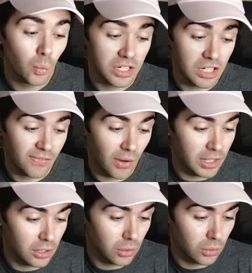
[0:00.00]
which is
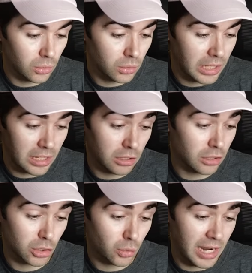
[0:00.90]
very cool and
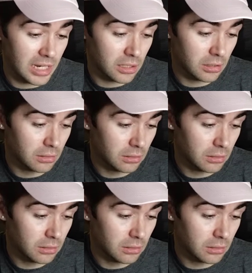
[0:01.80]
looks great.